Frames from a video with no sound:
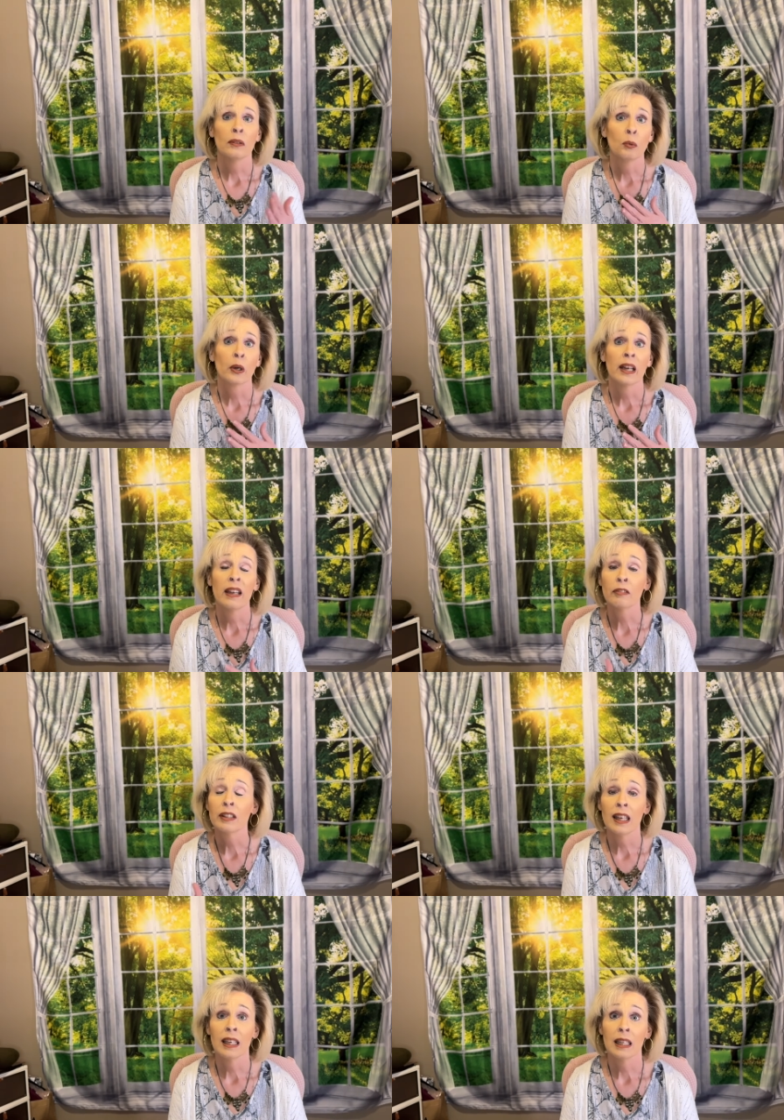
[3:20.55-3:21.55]
where
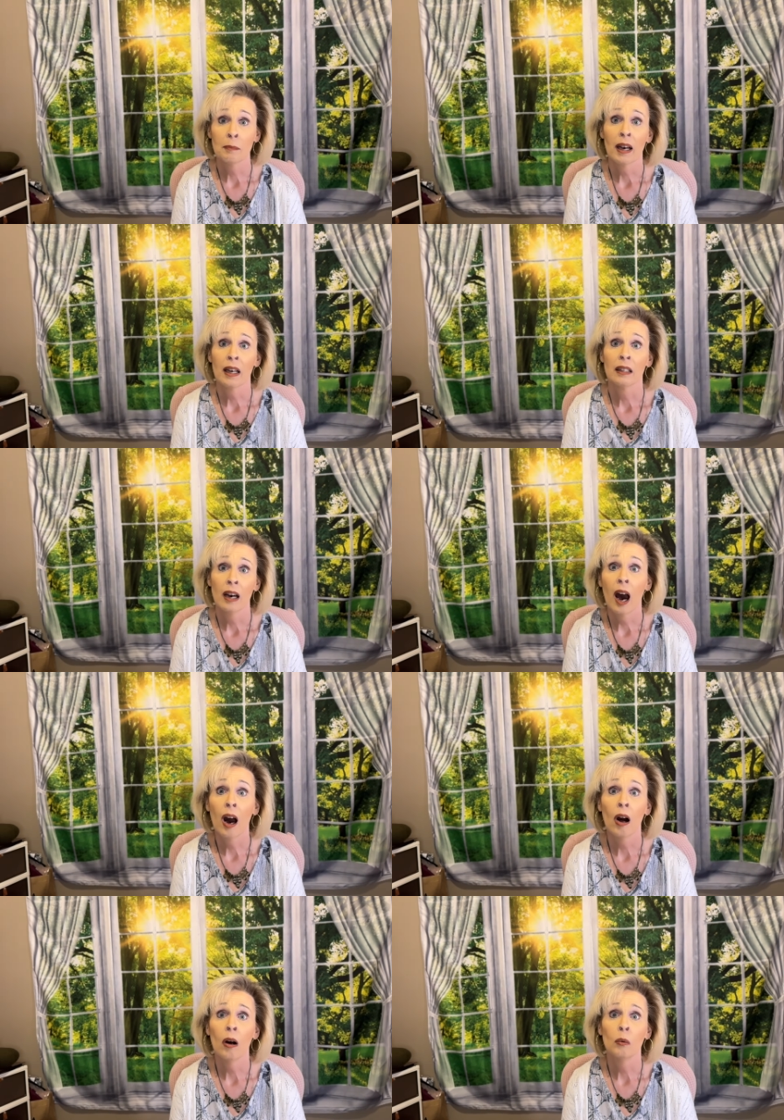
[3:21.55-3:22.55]
everything in my
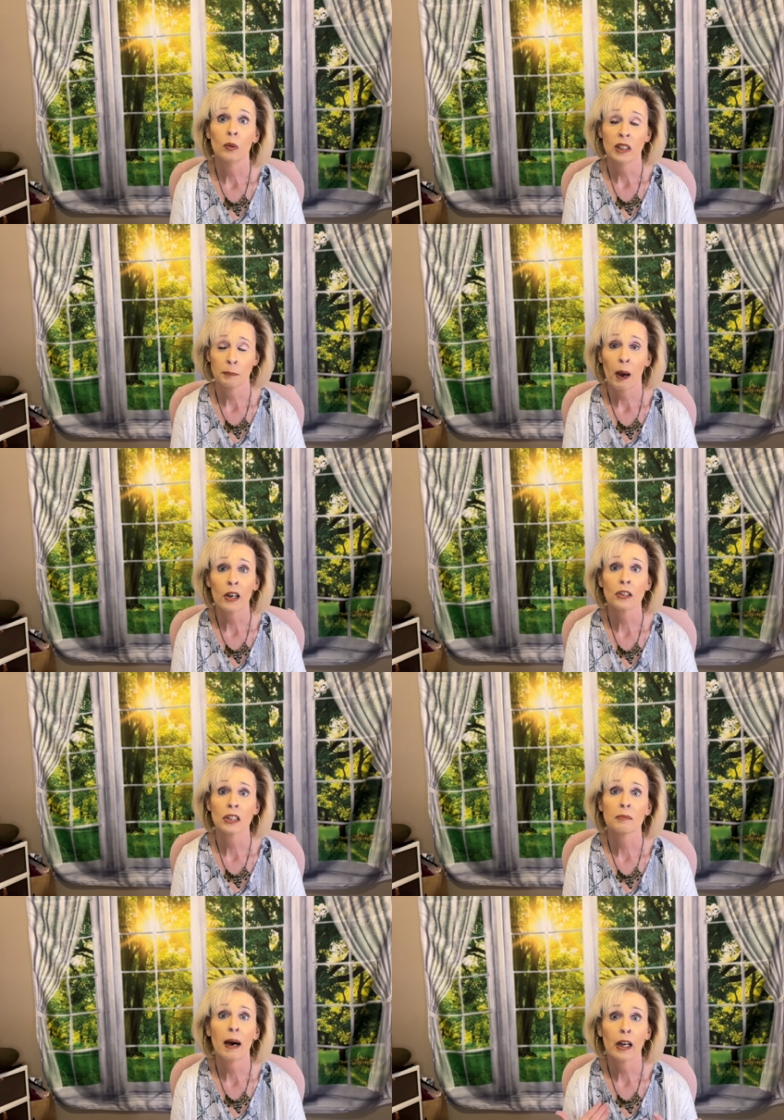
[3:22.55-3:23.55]
haul was
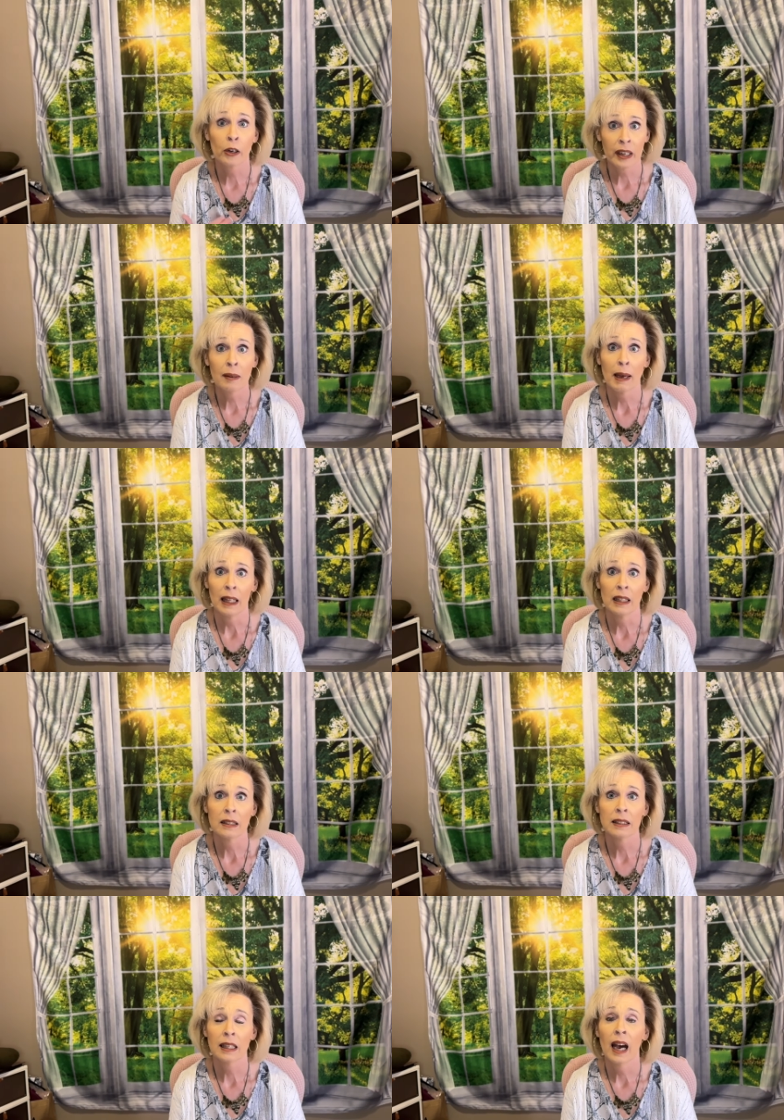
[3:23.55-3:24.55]
purchased by credit
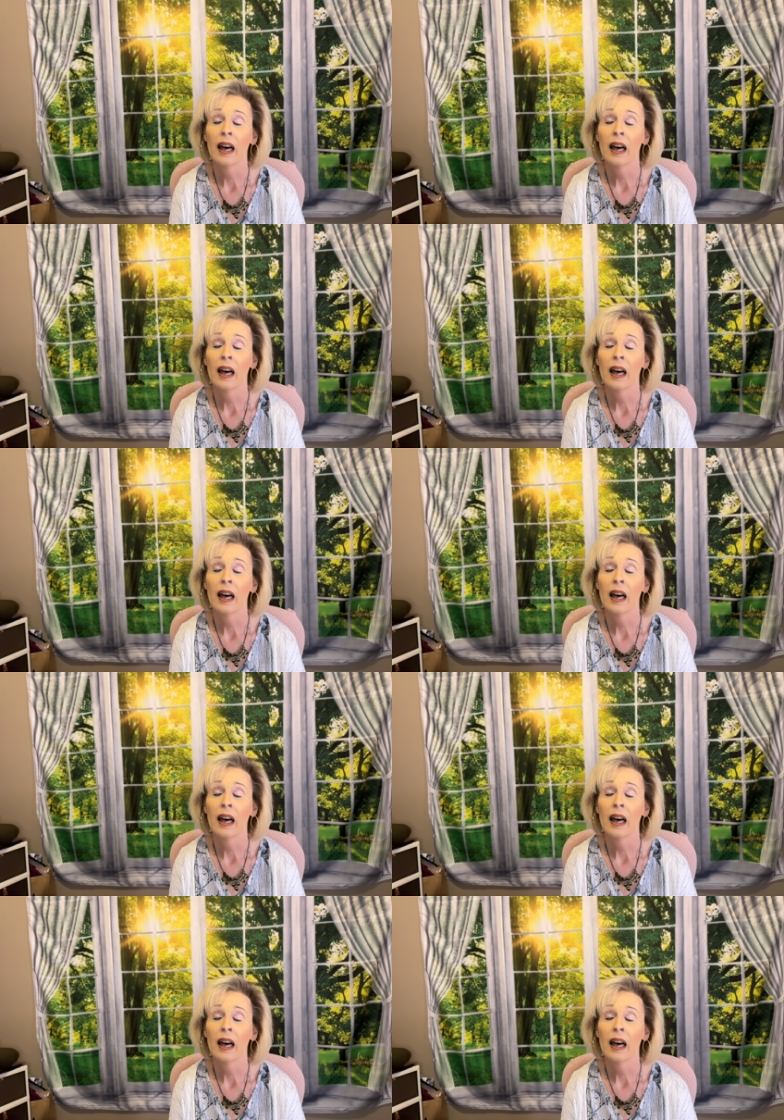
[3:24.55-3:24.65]
balance